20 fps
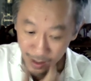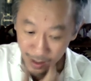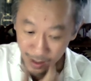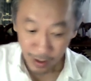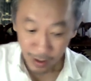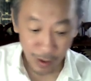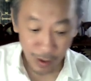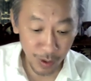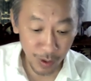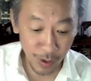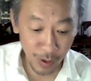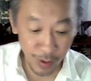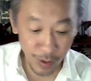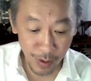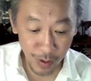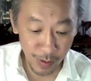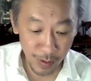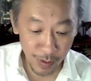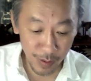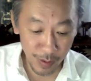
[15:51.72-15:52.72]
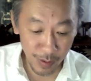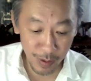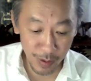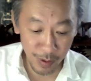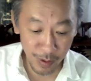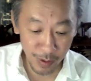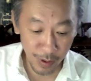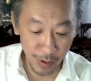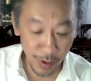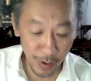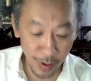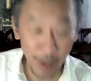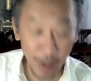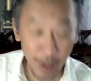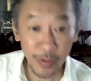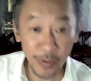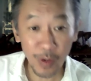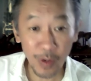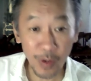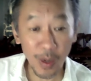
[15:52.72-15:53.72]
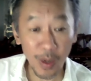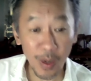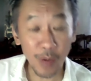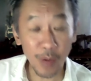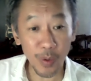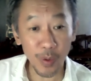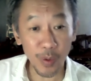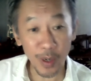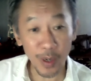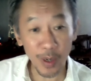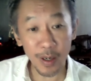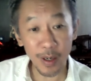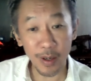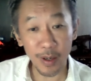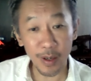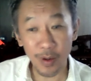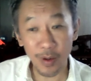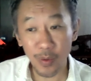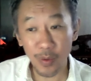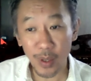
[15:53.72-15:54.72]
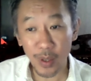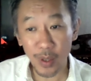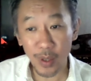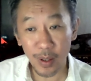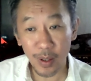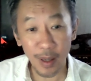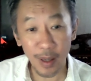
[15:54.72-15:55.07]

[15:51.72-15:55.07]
So, after a while, we wonder, which